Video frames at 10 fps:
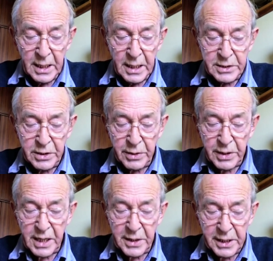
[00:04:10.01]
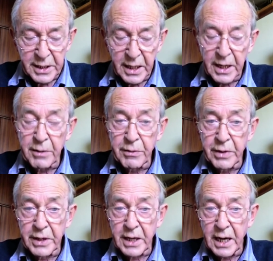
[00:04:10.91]
so that nothing
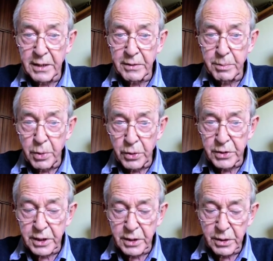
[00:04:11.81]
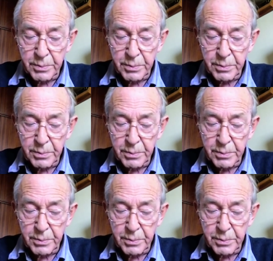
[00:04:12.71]
that I reported